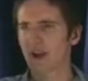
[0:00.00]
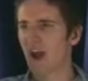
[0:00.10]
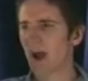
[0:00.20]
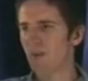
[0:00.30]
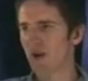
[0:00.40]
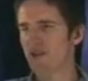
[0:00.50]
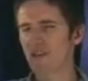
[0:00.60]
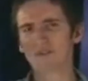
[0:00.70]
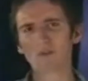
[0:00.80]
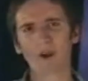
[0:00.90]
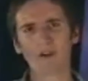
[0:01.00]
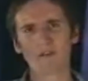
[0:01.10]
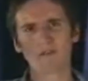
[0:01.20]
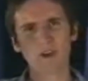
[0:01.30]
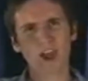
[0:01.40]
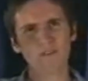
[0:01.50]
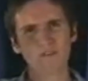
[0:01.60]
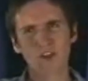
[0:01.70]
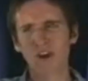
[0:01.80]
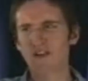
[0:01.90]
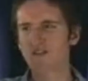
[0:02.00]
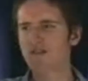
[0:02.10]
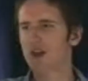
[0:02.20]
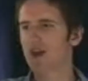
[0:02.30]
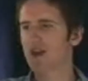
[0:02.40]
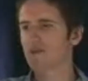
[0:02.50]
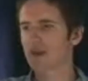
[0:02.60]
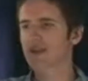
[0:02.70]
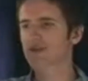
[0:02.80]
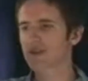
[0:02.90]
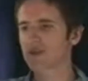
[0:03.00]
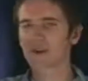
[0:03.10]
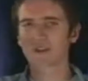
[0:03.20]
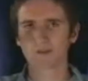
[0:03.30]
I bought this for about $5 at a major US